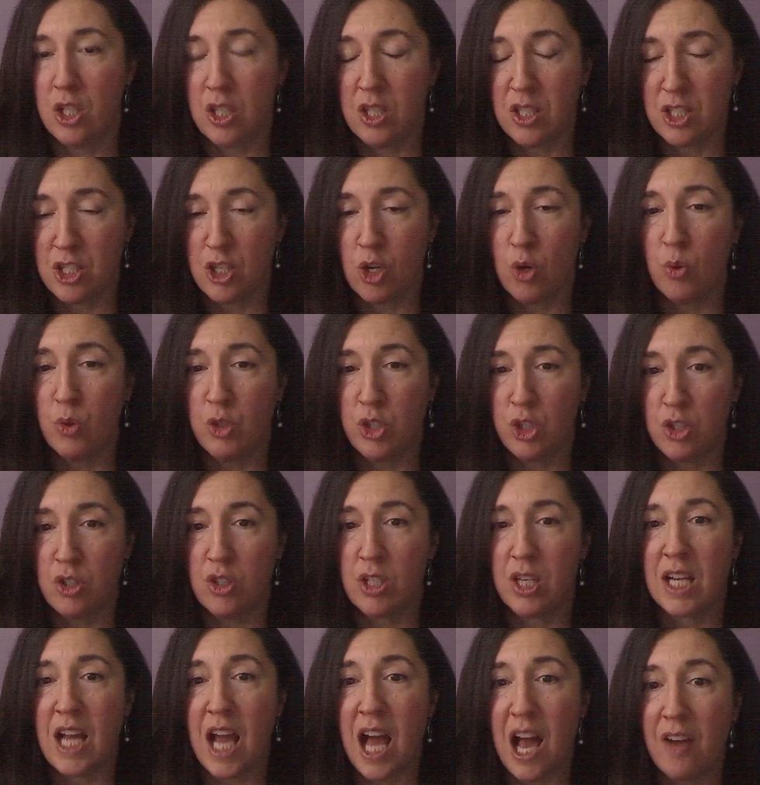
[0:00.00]
So you're
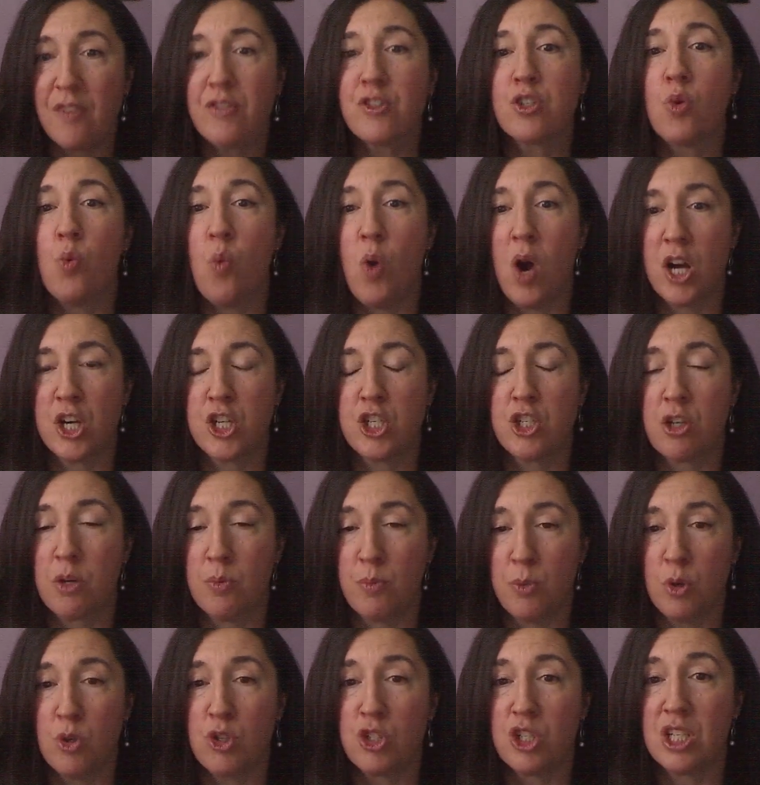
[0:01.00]
going to have to watch your
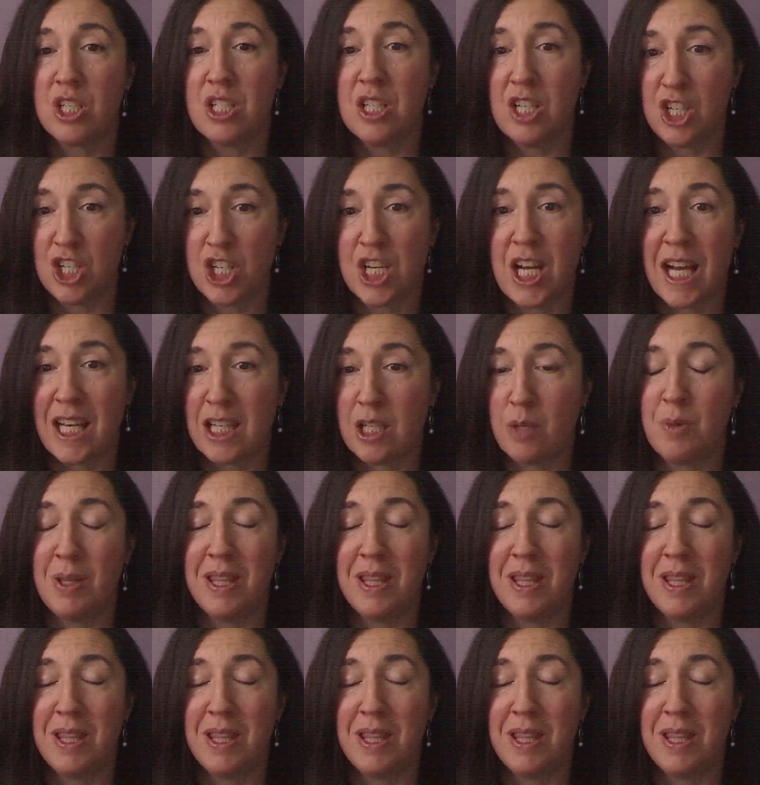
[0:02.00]
emotions and check them.